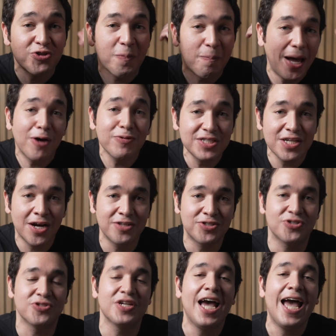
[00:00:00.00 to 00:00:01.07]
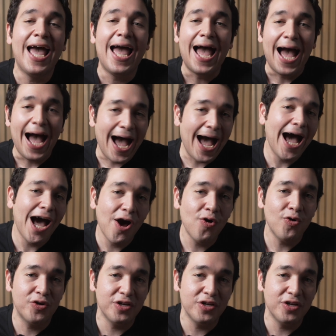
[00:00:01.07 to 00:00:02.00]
They're bounty hunters. How